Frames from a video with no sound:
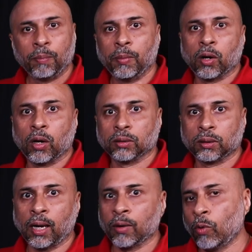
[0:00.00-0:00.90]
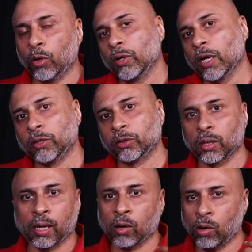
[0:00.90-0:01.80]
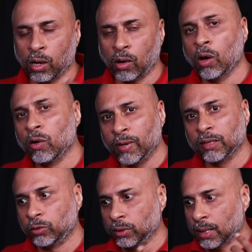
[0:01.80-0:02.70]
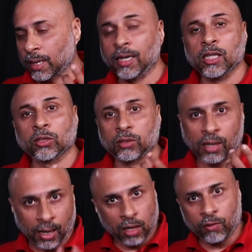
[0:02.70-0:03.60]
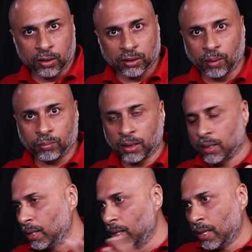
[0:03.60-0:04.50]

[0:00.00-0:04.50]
because I want to ensure I always do the continuous tracking of the subject,